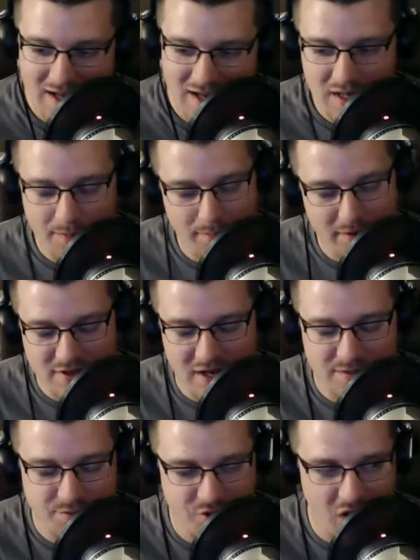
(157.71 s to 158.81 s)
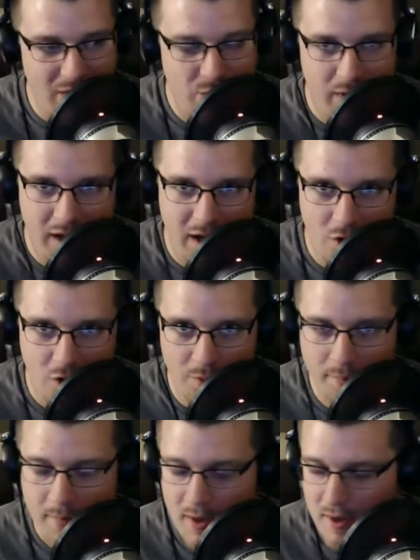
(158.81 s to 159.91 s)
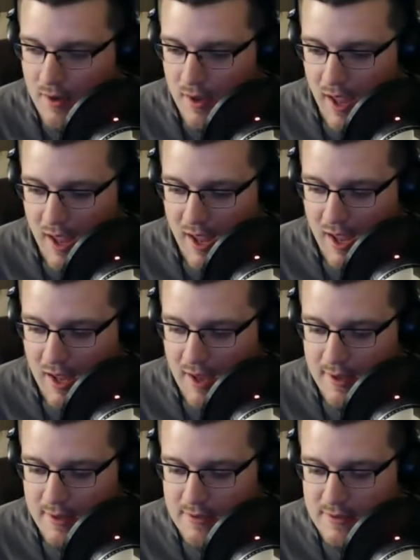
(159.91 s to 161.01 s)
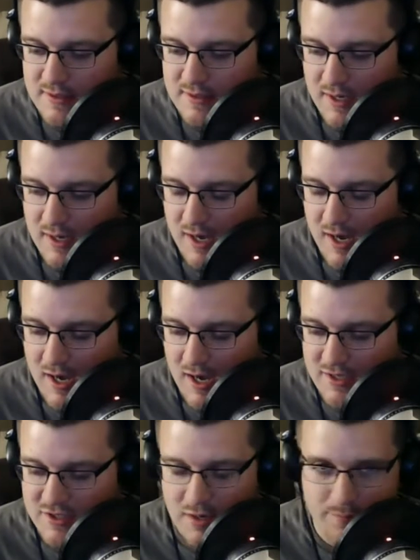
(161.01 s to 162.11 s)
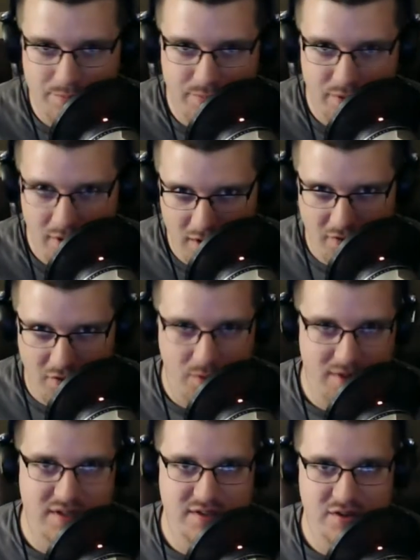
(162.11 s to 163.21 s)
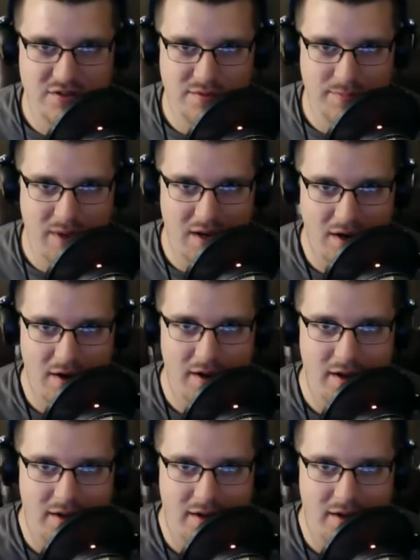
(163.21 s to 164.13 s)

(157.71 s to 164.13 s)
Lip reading: I subscribed when I got home, and I started the questing zones of Pandaria.